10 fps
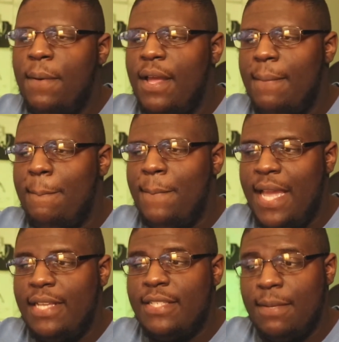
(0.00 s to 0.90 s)
but
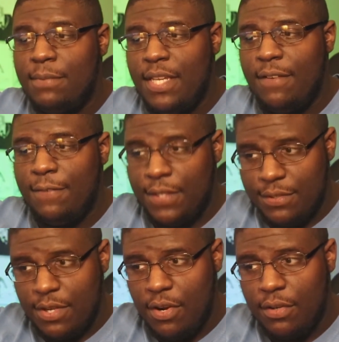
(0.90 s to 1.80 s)
make something for
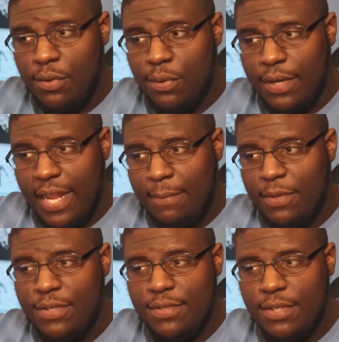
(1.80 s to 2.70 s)
those hardcore
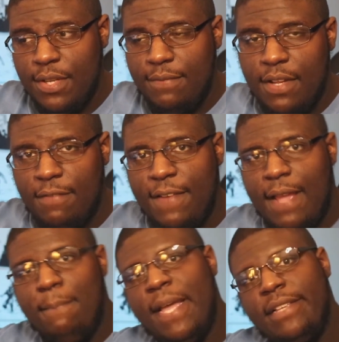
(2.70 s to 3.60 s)
gamers of their
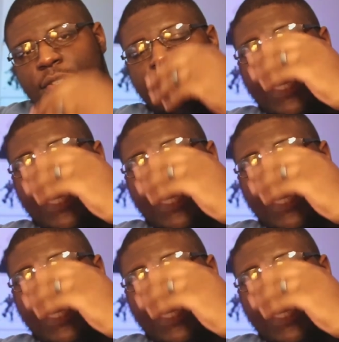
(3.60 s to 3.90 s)
fan base who they